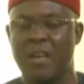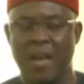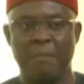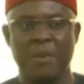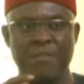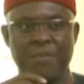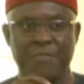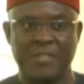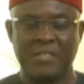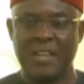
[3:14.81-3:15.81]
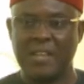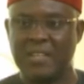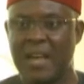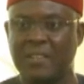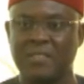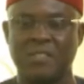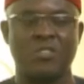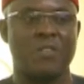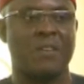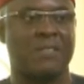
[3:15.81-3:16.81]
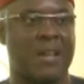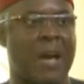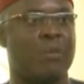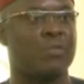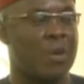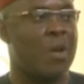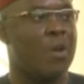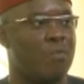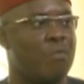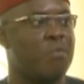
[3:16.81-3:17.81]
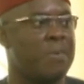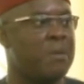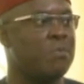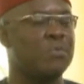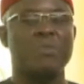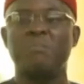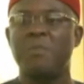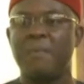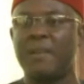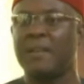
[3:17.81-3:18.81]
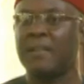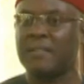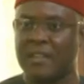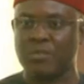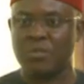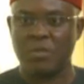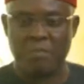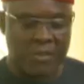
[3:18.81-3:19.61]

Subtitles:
I believe if we take that decision as a House, we will be able to implement that. I so submit.